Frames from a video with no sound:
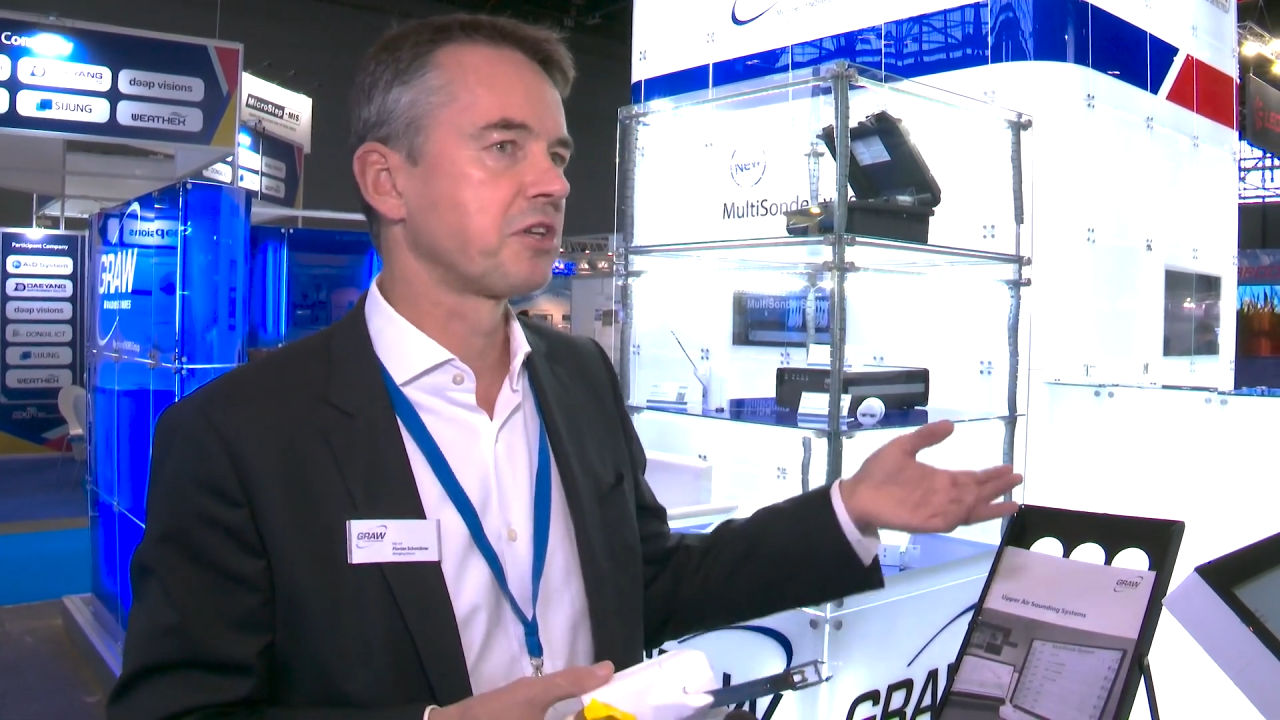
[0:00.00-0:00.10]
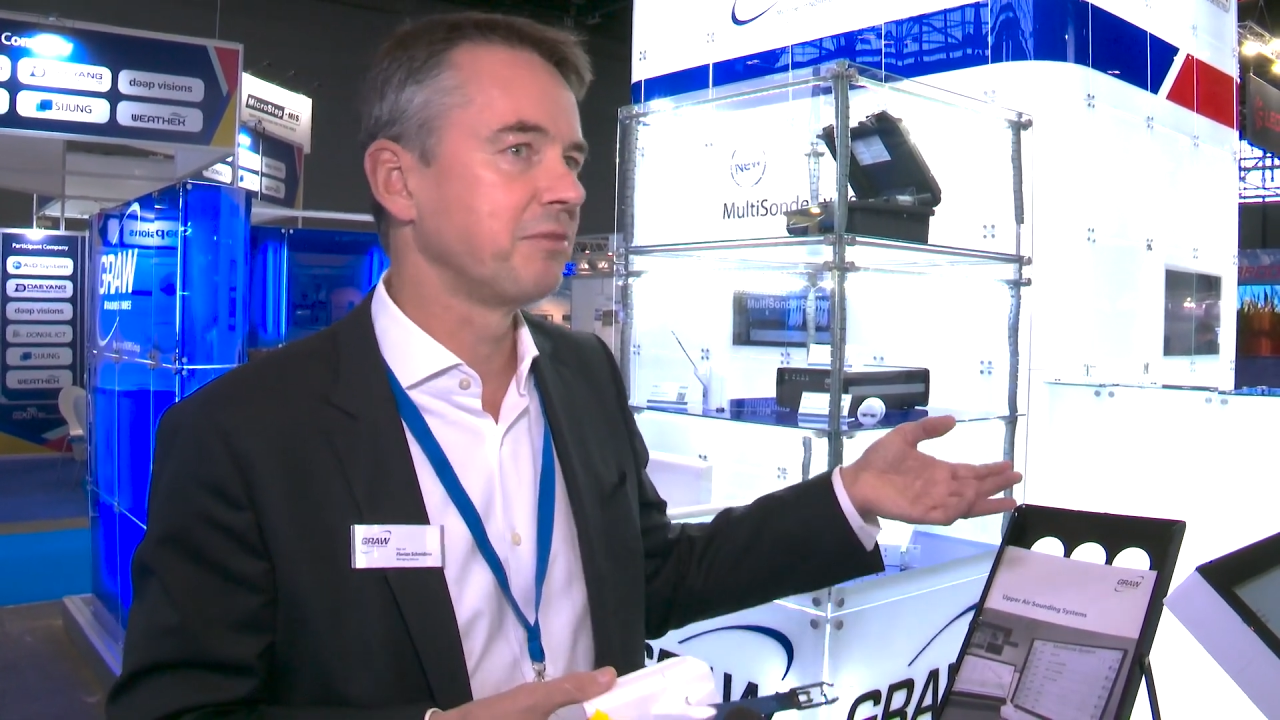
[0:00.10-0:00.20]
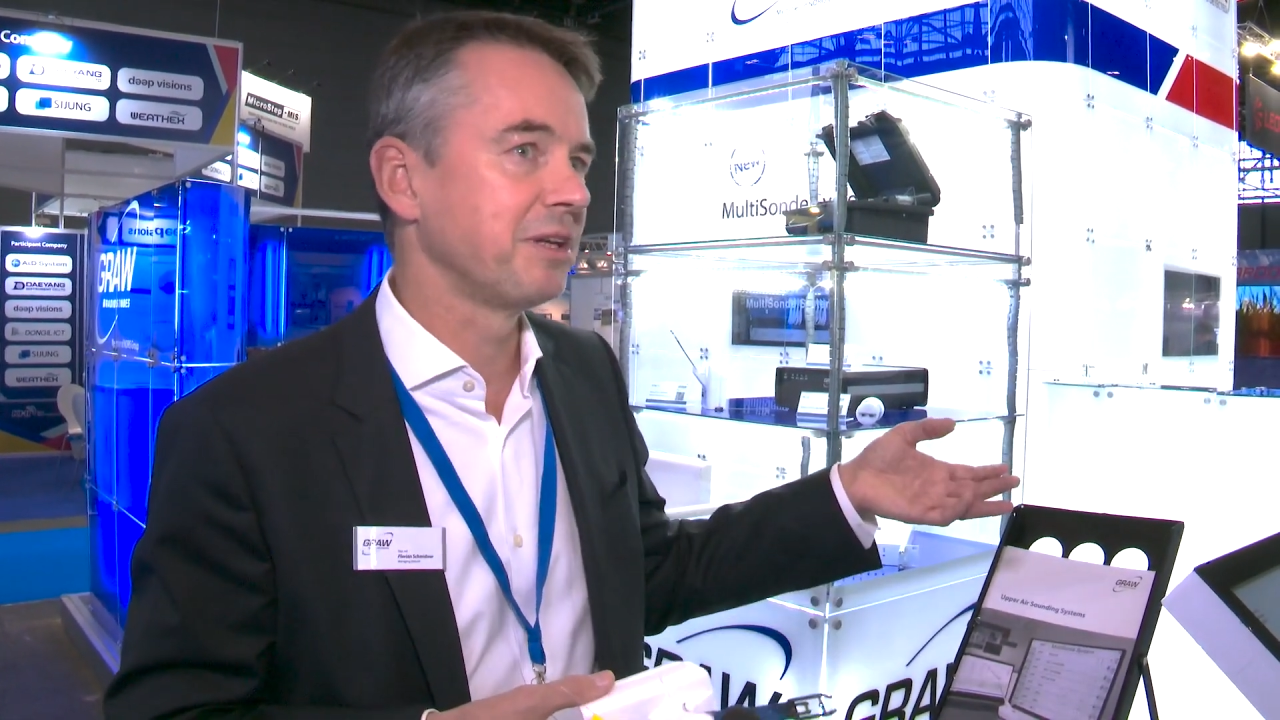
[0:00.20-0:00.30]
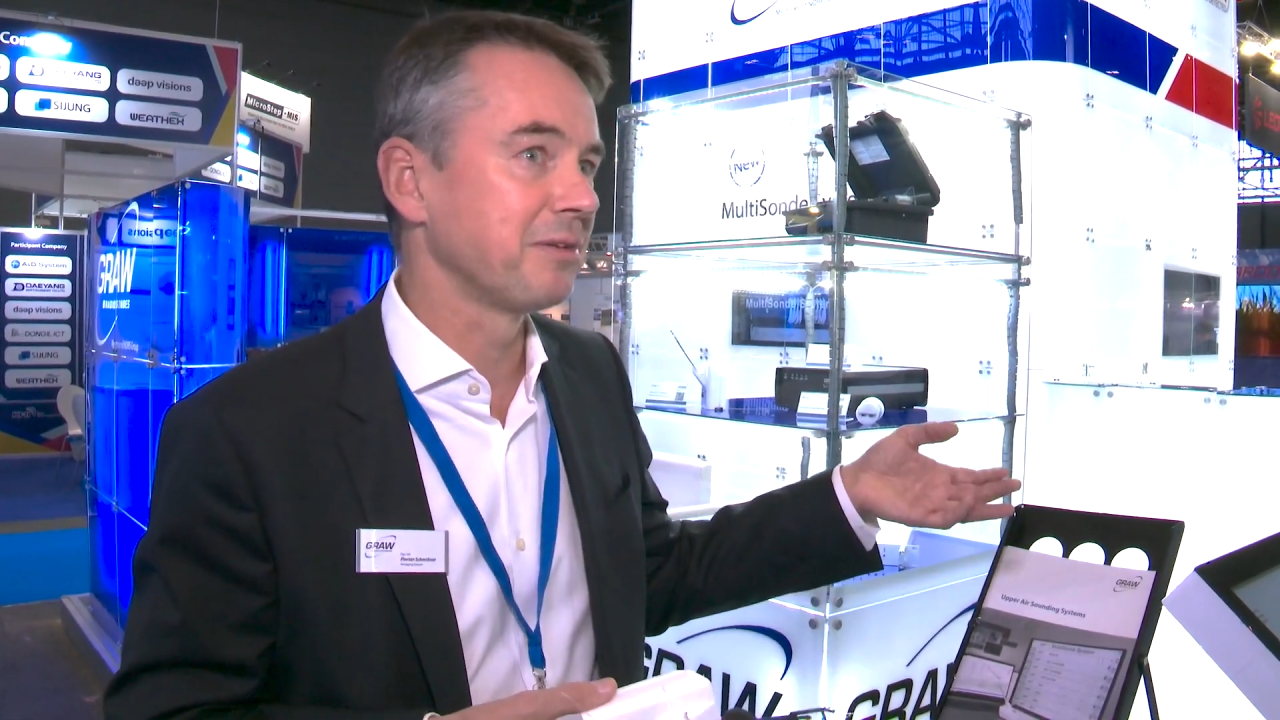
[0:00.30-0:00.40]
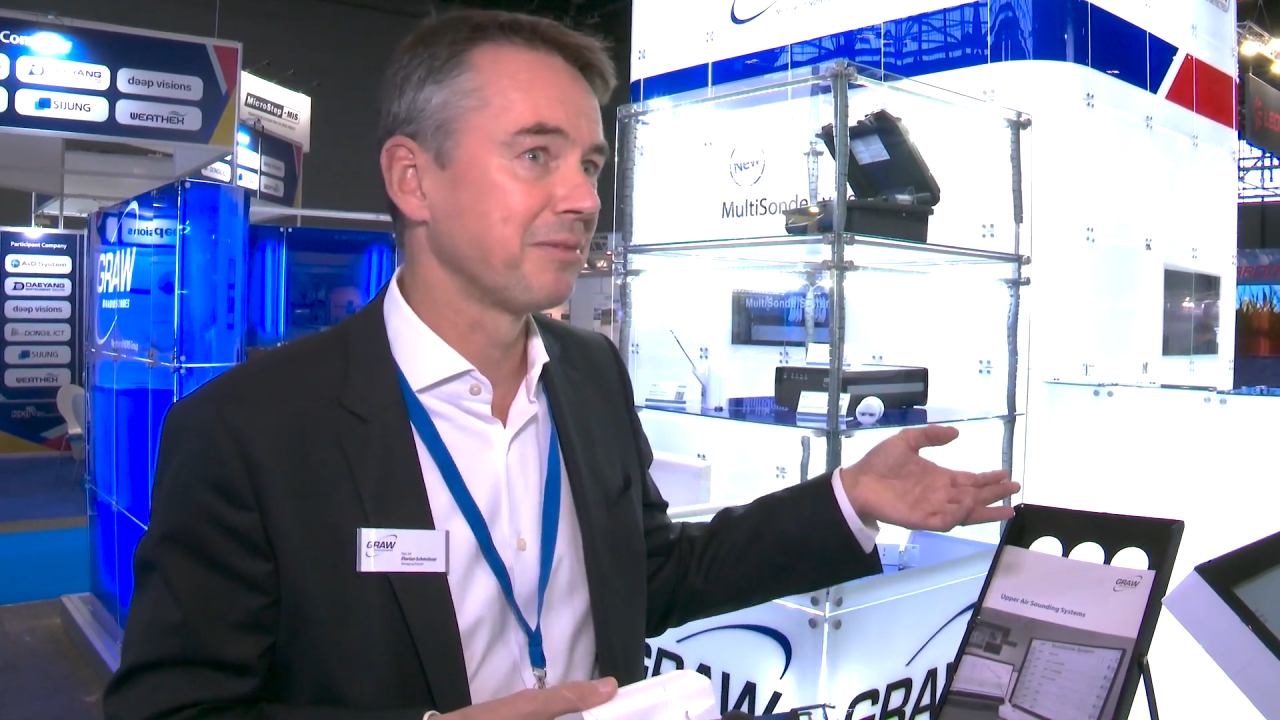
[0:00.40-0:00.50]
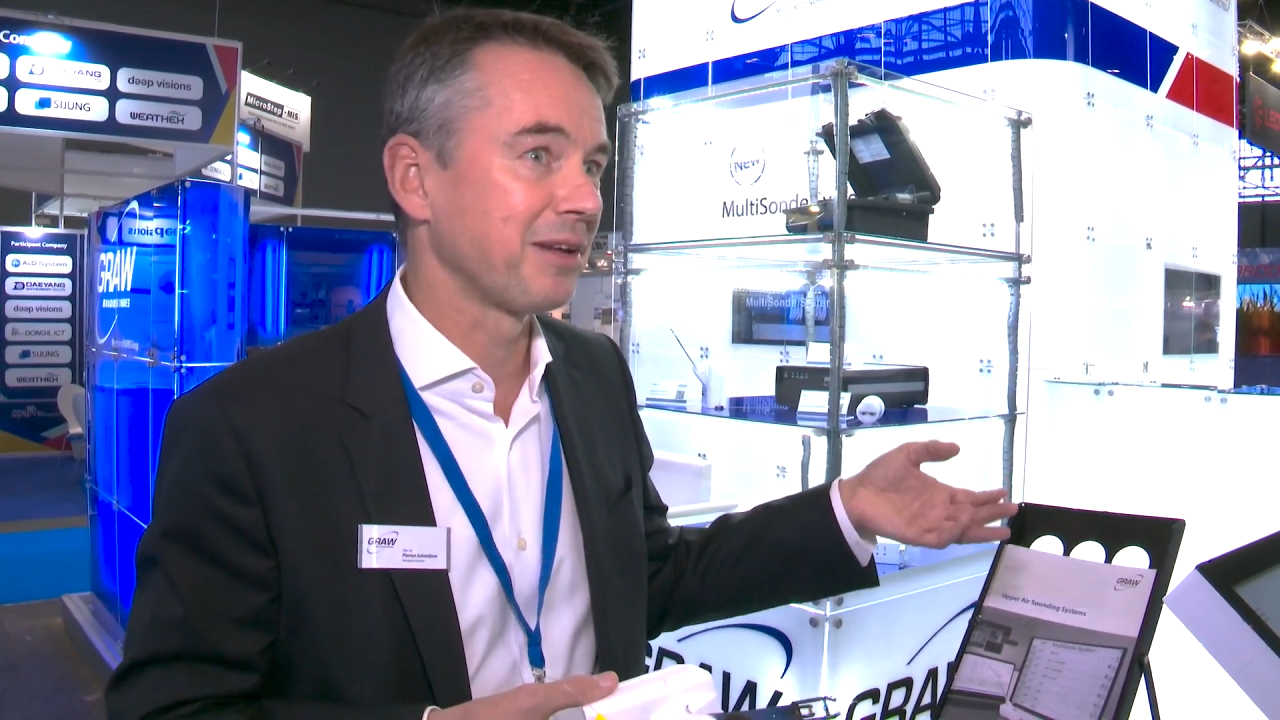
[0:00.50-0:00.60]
TV